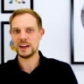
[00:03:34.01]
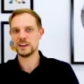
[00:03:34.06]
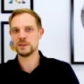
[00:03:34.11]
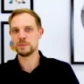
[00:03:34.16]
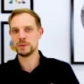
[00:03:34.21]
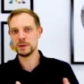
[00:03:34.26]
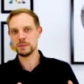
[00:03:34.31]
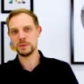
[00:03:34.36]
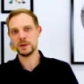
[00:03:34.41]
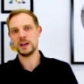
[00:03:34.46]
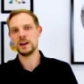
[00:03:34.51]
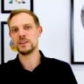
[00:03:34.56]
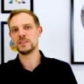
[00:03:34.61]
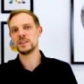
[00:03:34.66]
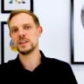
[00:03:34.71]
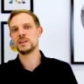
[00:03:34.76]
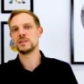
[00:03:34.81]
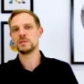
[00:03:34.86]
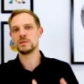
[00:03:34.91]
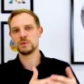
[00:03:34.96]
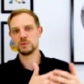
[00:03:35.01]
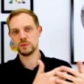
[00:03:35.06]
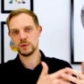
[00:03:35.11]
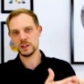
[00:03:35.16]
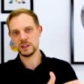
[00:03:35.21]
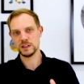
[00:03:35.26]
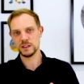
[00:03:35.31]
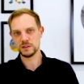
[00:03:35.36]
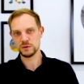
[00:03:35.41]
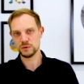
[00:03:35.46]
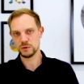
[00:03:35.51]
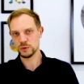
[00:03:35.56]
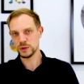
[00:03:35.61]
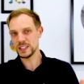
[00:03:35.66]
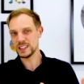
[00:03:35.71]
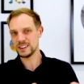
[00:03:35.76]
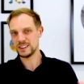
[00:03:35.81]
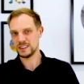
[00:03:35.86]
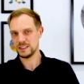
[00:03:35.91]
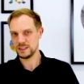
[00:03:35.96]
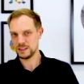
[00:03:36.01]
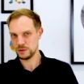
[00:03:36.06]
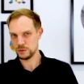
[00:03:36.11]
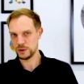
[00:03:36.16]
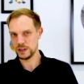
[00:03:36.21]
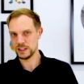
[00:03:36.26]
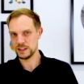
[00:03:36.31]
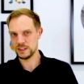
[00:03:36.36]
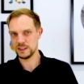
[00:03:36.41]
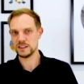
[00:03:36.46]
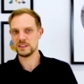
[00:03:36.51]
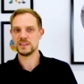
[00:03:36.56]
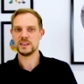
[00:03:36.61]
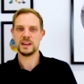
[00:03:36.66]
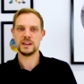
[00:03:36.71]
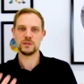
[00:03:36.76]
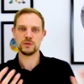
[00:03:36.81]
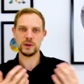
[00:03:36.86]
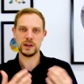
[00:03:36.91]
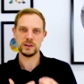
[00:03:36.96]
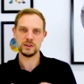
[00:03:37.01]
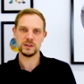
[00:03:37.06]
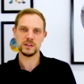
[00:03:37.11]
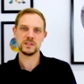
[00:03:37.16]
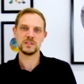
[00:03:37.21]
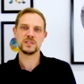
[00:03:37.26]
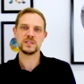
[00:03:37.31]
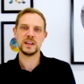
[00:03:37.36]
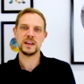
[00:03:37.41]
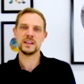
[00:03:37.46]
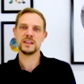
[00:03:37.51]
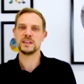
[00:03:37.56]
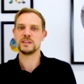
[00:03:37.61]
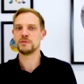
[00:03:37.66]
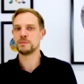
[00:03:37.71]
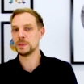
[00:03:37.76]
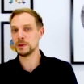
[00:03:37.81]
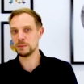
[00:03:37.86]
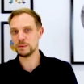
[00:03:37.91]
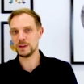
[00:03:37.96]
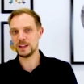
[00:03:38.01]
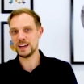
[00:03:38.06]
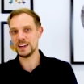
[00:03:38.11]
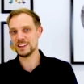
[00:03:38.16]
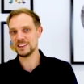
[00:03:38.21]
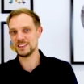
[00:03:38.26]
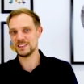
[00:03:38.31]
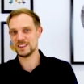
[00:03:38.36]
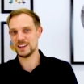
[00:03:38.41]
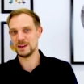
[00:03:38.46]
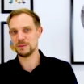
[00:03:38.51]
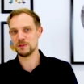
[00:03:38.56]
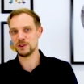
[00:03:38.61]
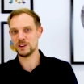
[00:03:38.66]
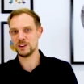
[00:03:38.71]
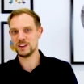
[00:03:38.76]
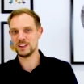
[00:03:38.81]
other people out there will read the ratings and try to understand if people like this game or